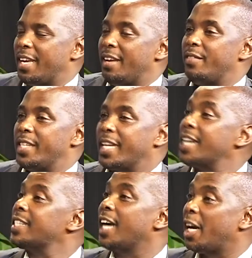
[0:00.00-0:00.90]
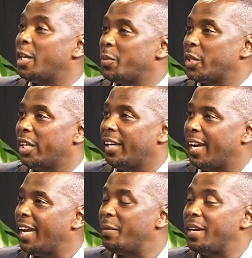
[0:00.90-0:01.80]
Cave discussing adoption,
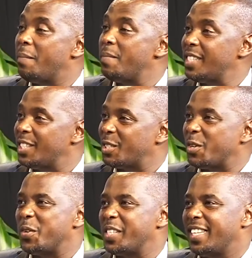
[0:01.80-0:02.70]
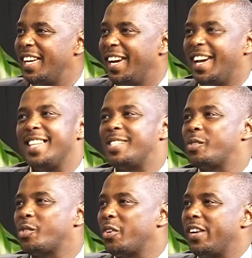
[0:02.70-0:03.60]
and we had amazing stories. And it's
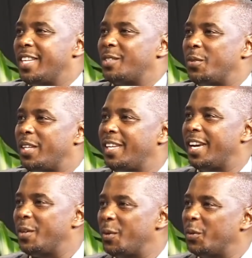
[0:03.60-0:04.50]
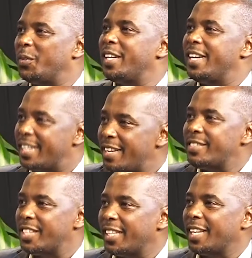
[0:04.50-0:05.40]
so nice to hear you
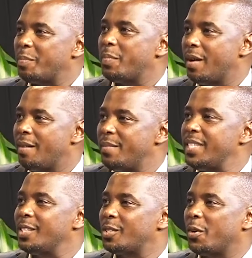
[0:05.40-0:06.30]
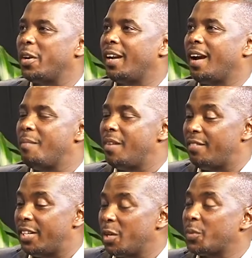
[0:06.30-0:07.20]
share that amazing story
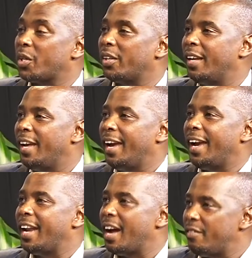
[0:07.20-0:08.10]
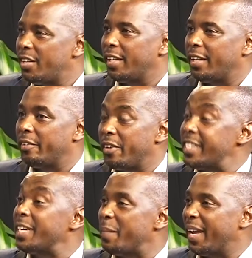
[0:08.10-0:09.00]
of adoption and
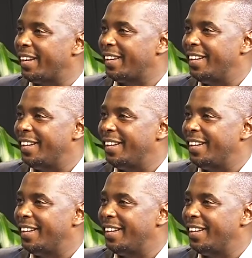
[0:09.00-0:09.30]
raising men.